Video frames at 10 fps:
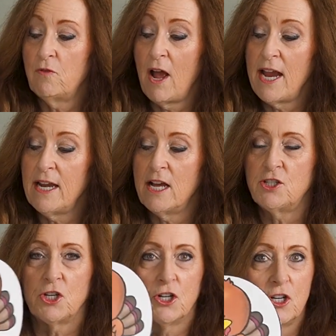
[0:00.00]
Write
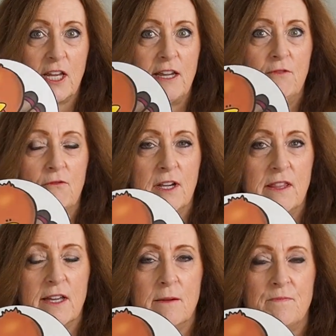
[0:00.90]
a turkey
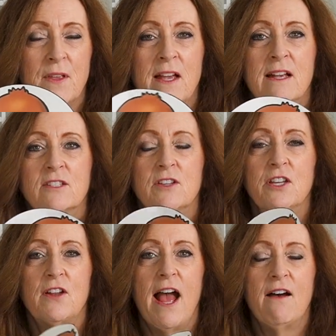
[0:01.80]
rhythm. So
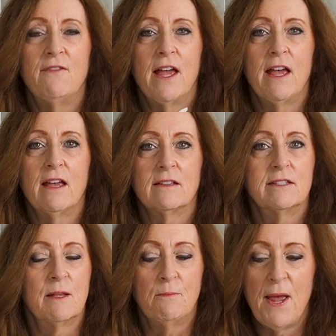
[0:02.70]
you have uh,
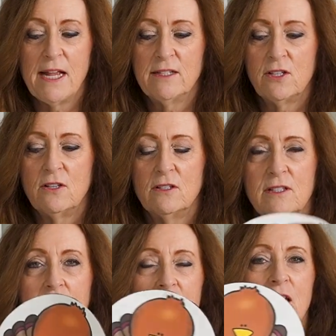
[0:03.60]
some
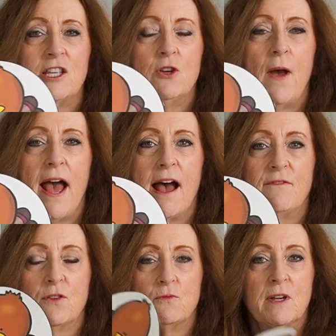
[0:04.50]
pencils, you
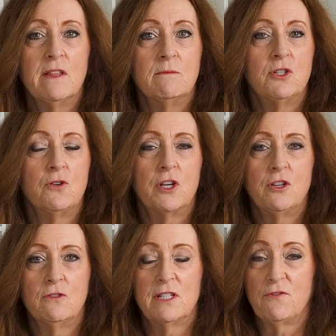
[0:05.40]
have the rhythms, you
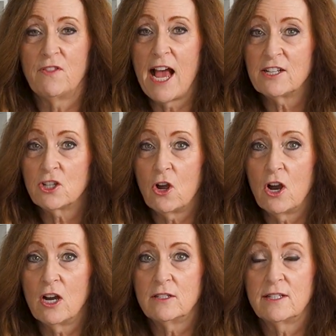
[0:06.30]
could use the
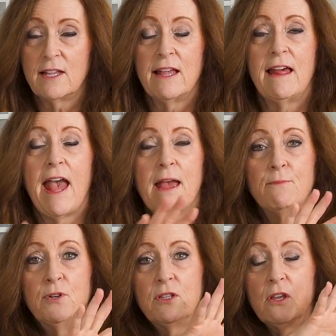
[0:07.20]
flashcards,
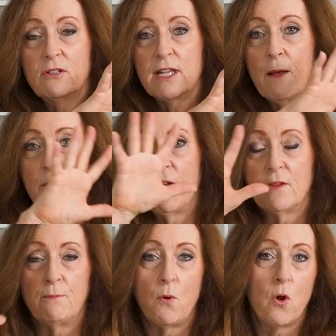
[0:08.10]
and put those up on
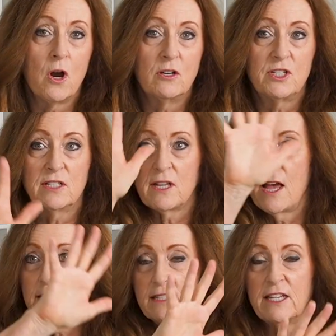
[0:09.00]
the board, just
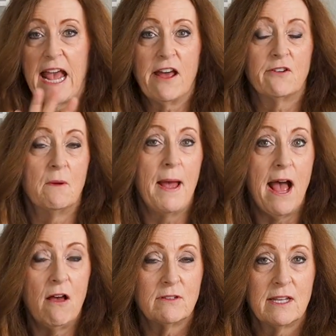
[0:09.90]
kind of scatter them
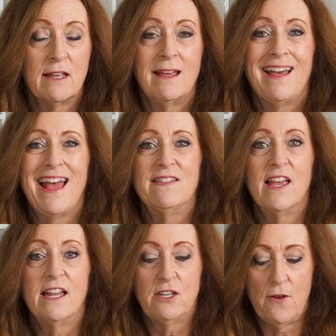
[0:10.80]
out. And
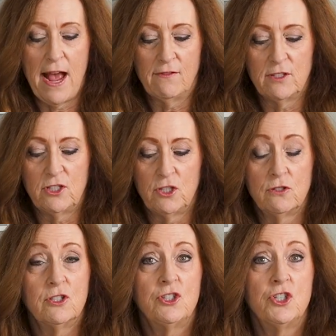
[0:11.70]
then you have the
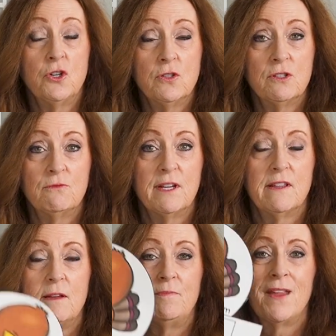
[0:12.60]
students choose a
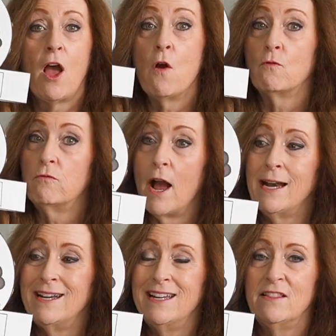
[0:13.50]
rhythm,
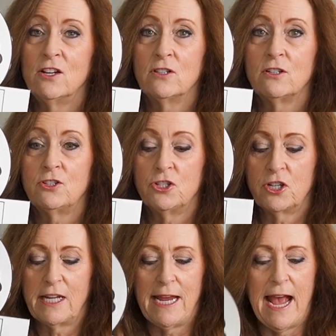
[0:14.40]
write it in their little
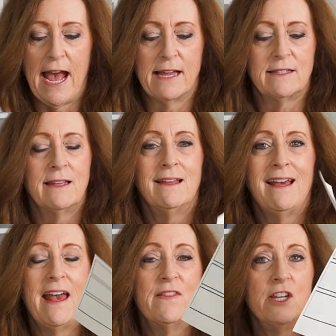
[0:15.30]
turkey hat.
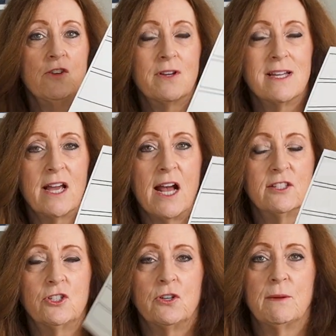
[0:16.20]
And then you can
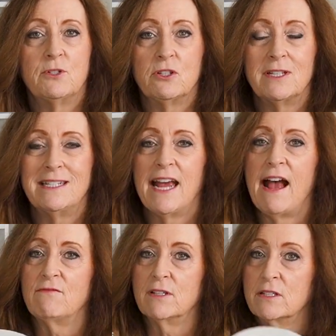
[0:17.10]
cut strips. You'll need to
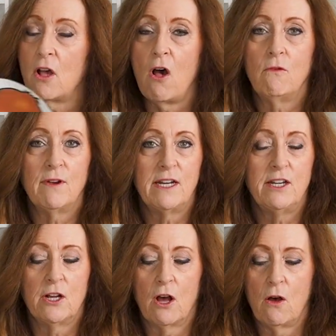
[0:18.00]
have this all ready
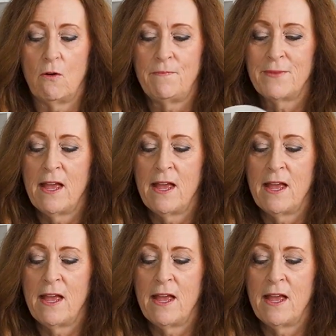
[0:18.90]
to go.